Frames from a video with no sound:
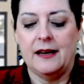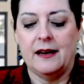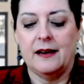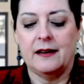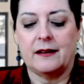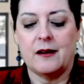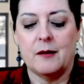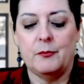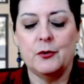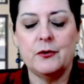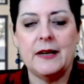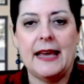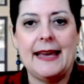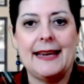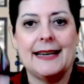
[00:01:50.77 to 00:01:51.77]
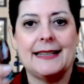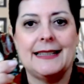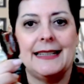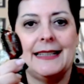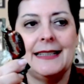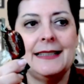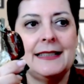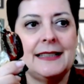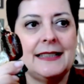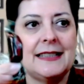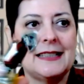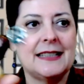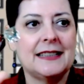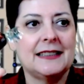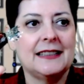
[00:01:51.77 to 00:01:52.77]
a couple
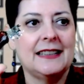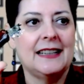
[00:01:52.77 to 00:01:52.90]
candies,